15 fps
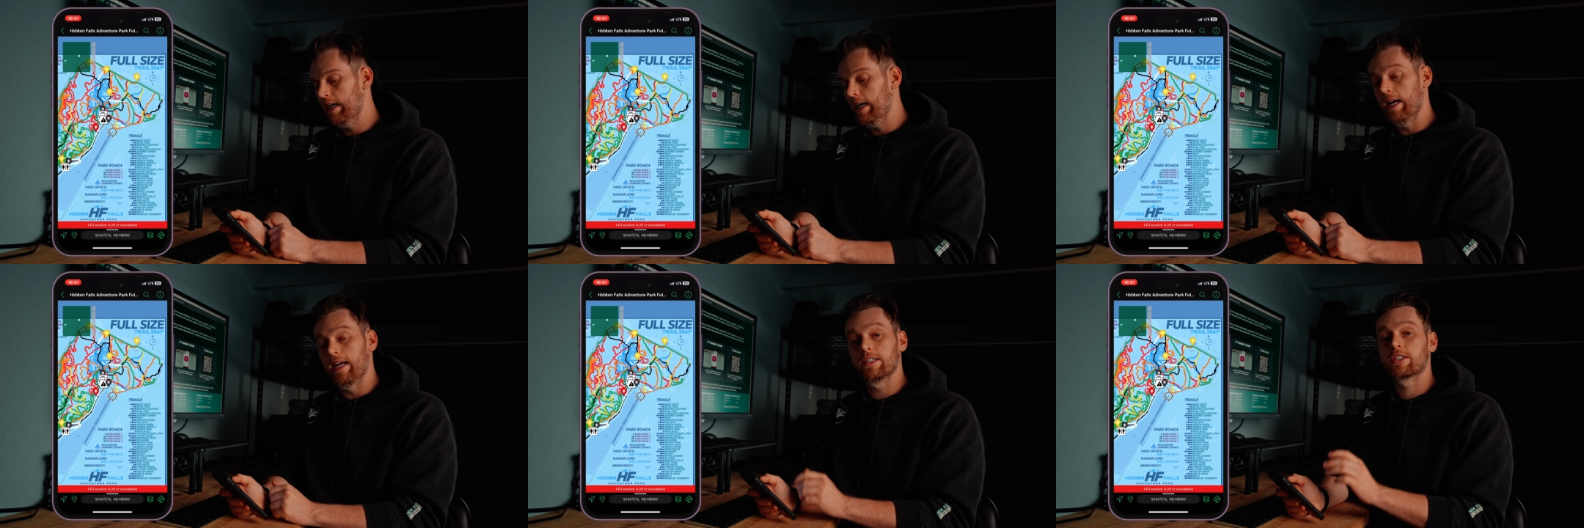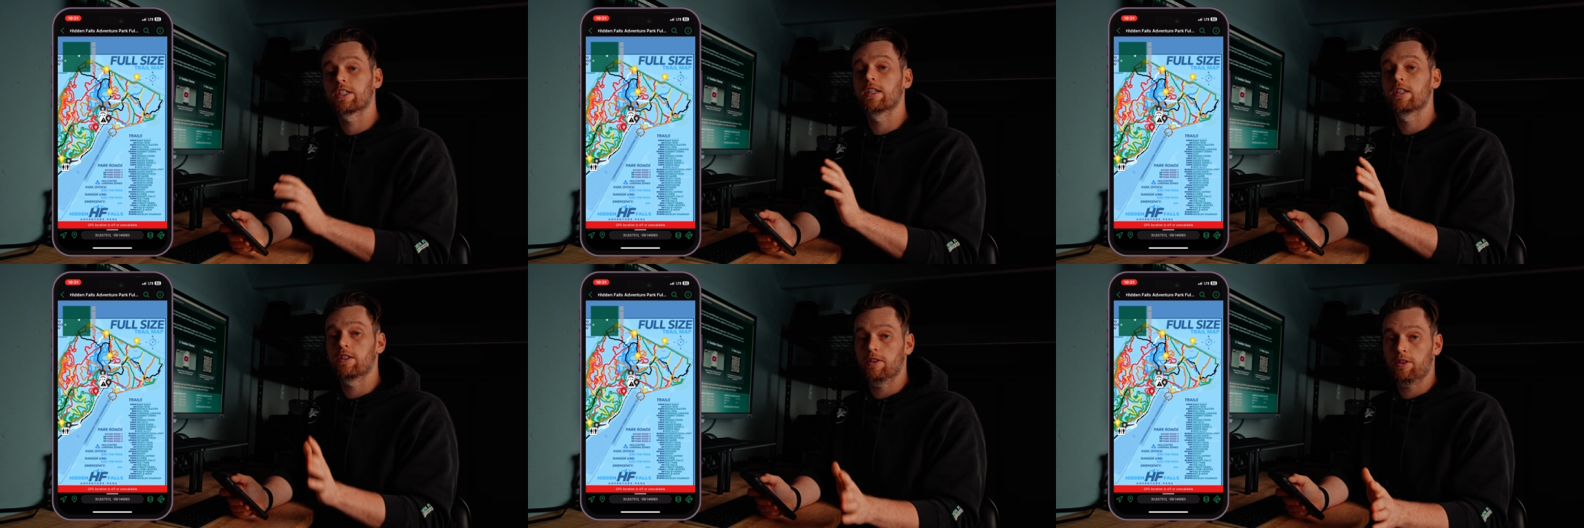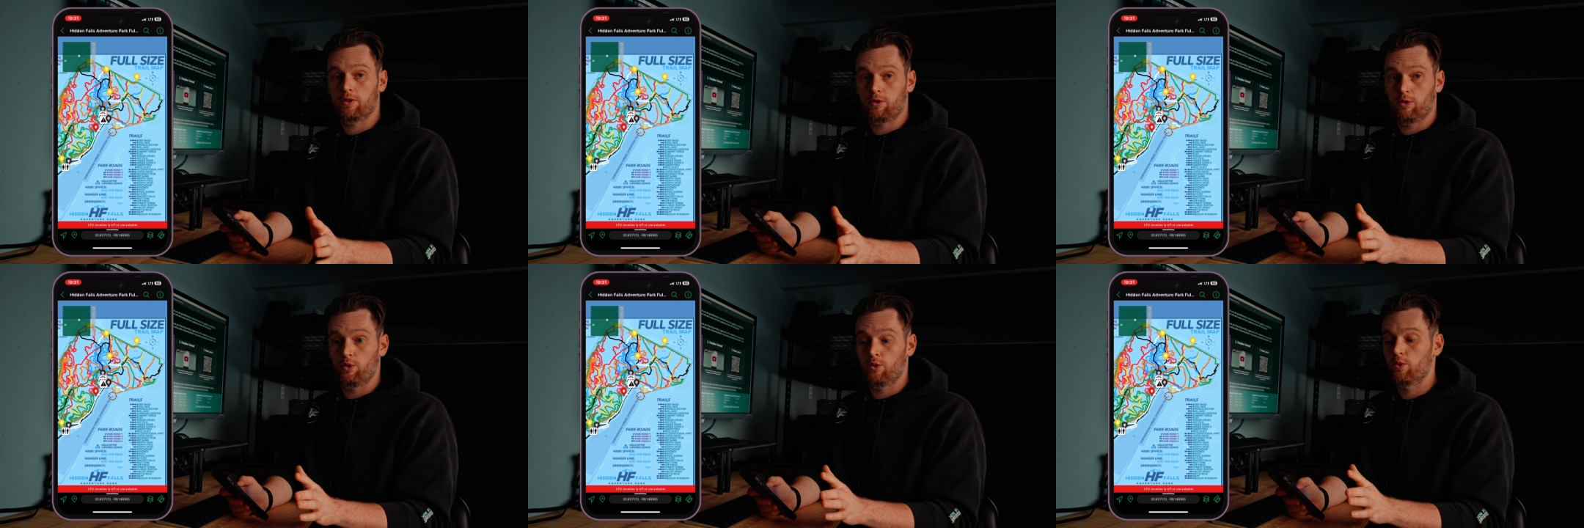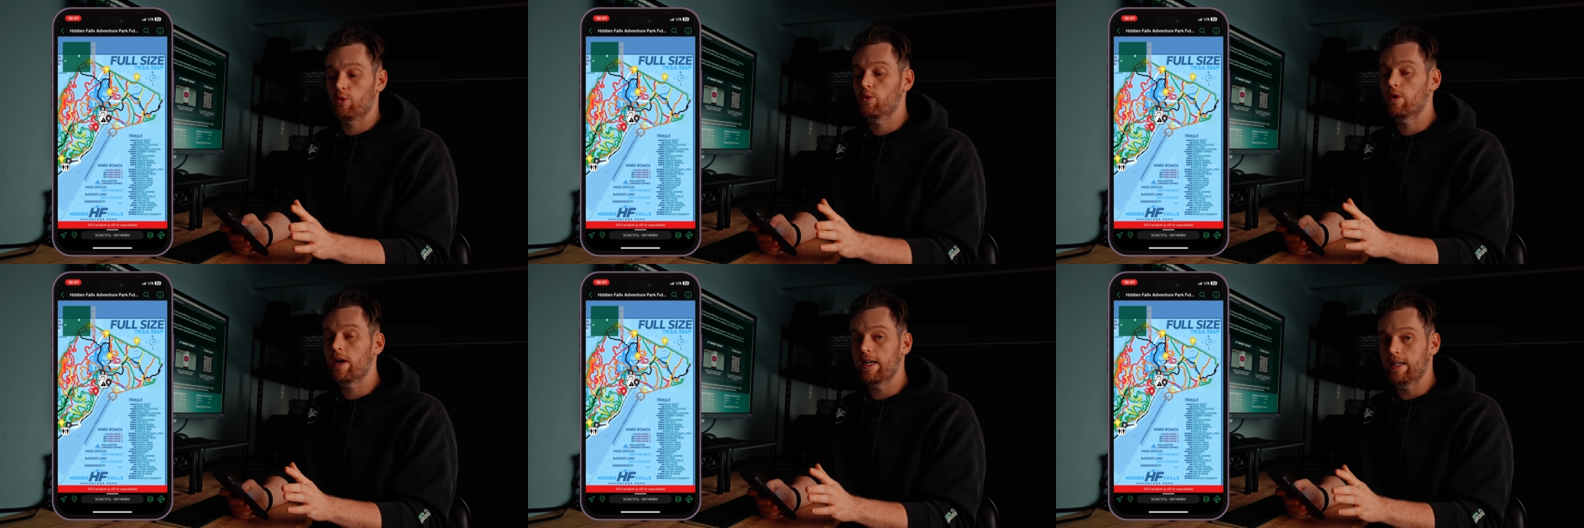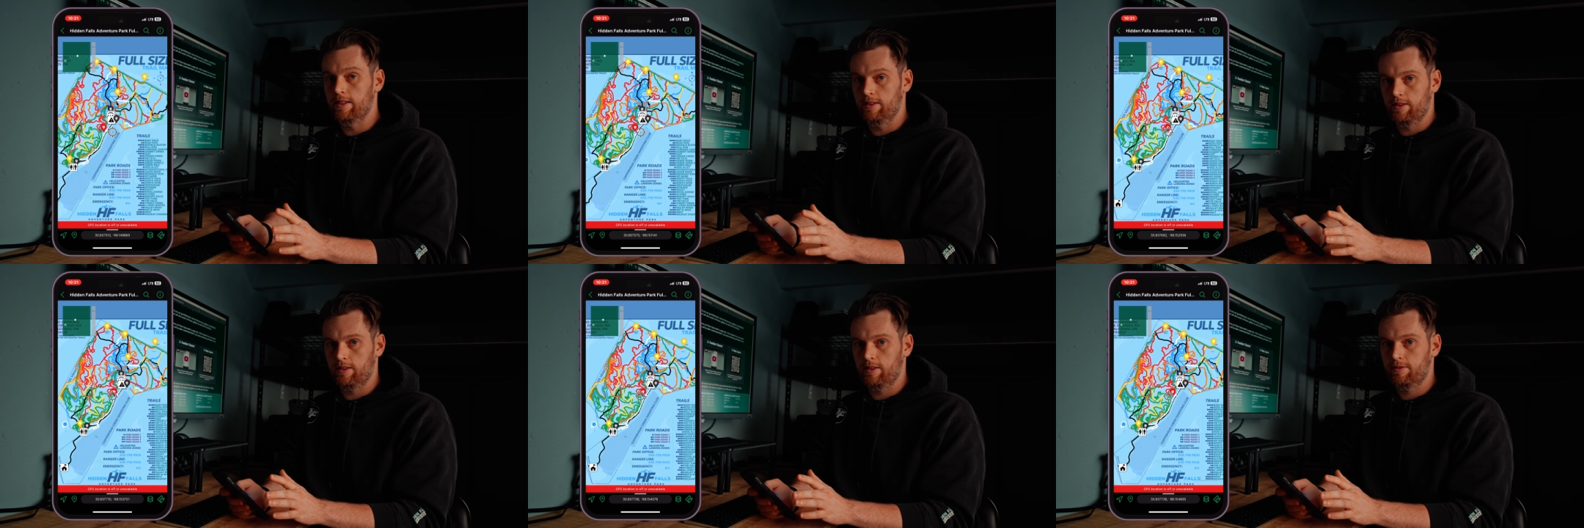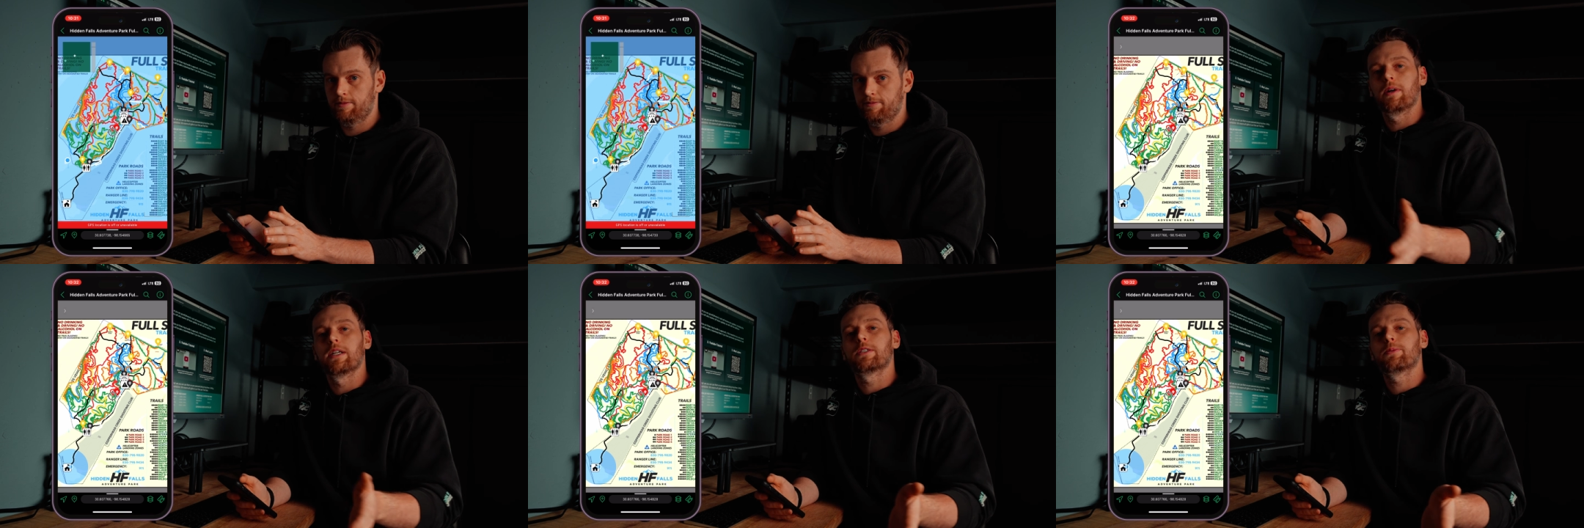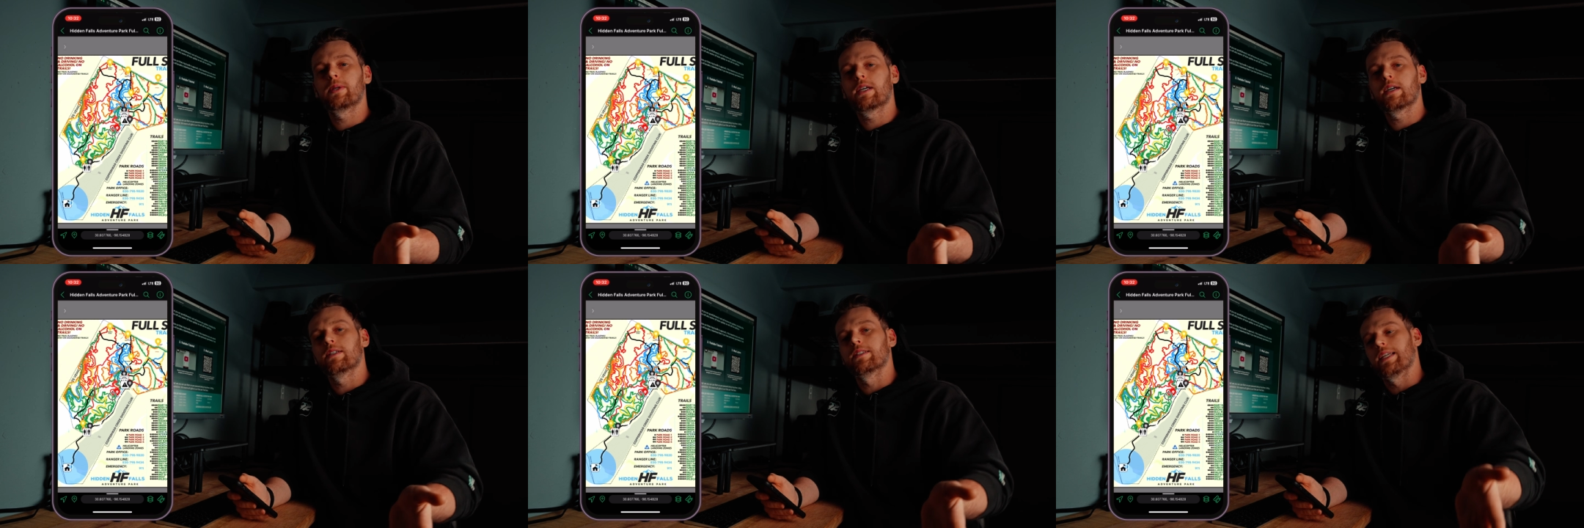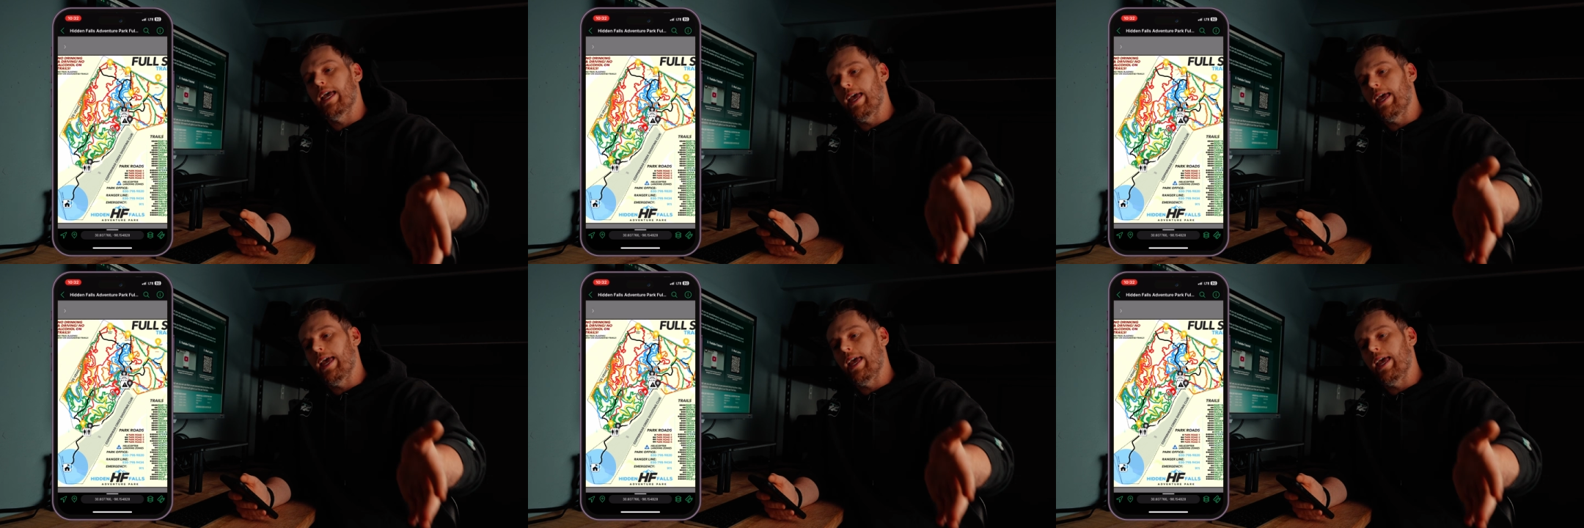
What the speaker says: and it's gonna look crazy, but it's because